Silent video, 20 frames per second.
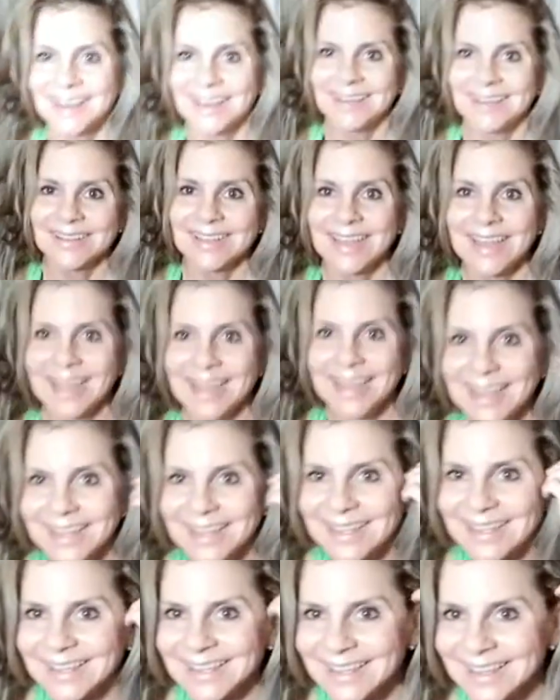
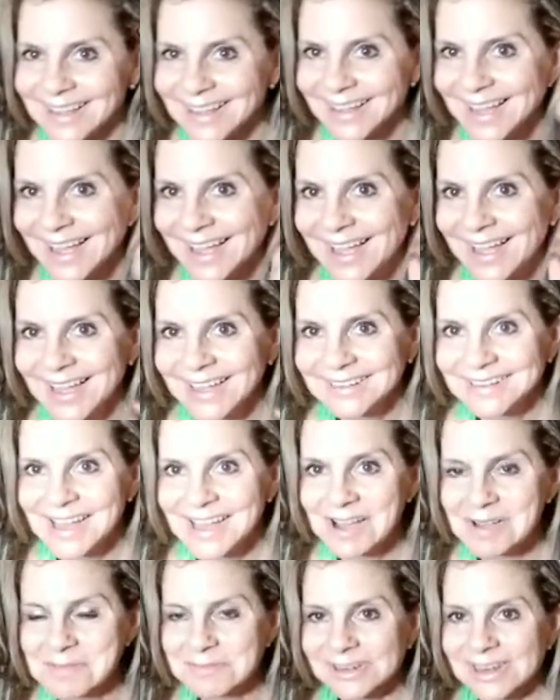Okay.
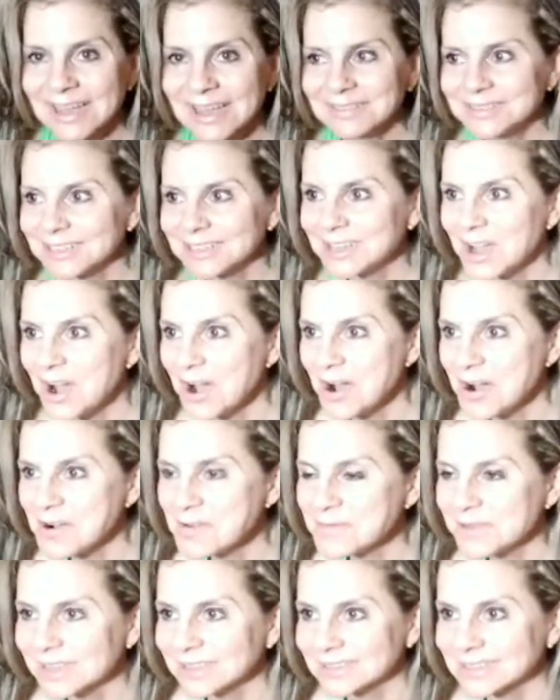Now I'm gonna have to
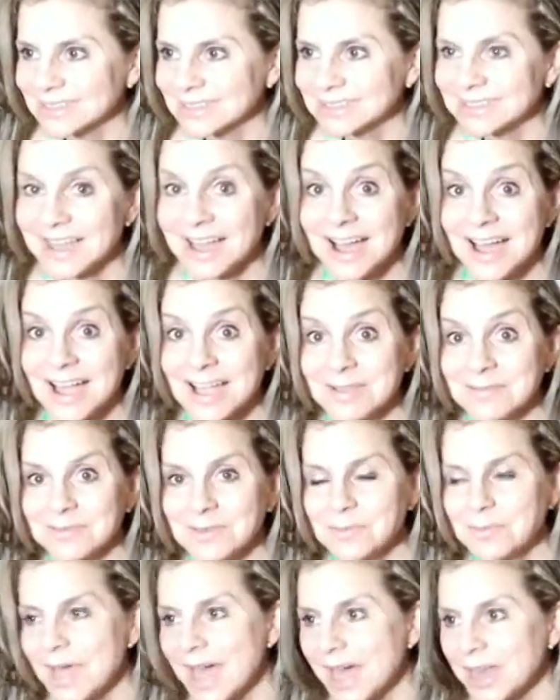go because of the time, the
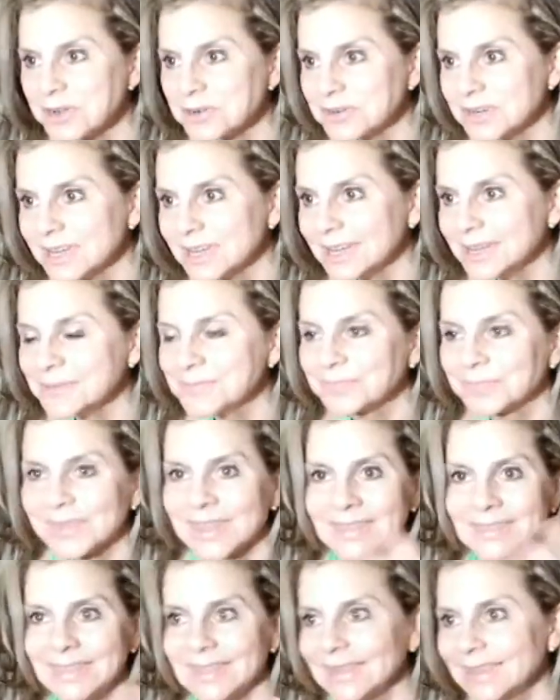battery,
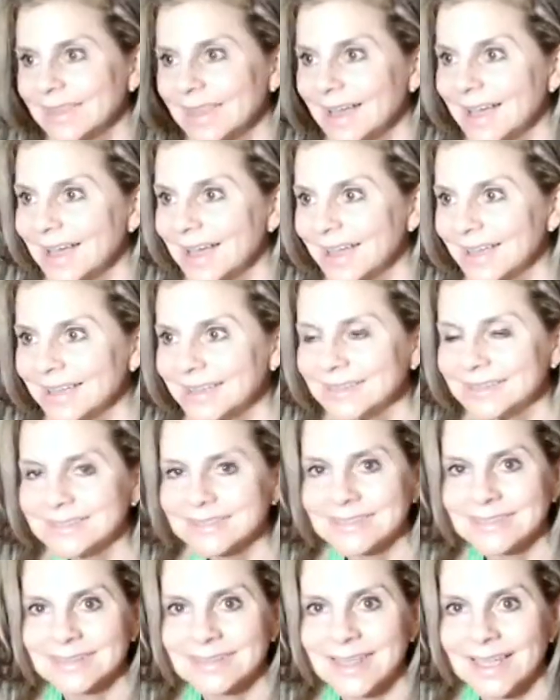the light,
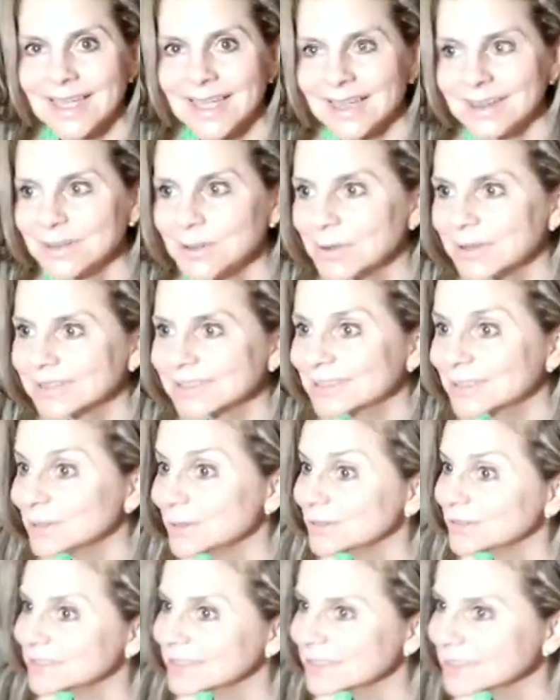and no
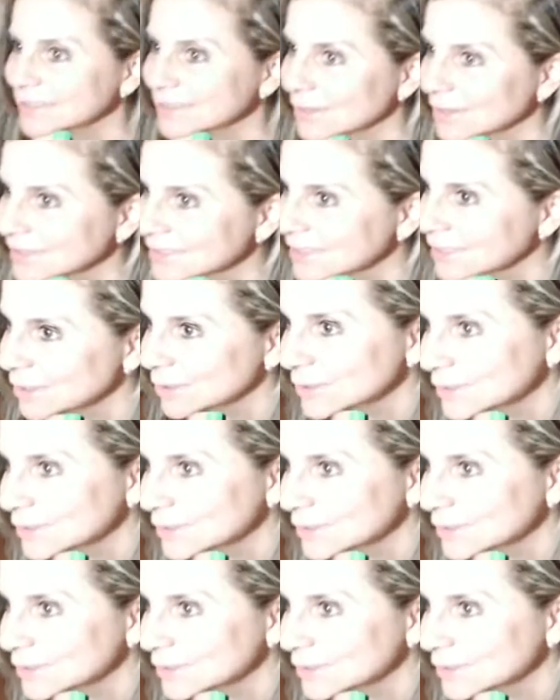excuses. I'll see you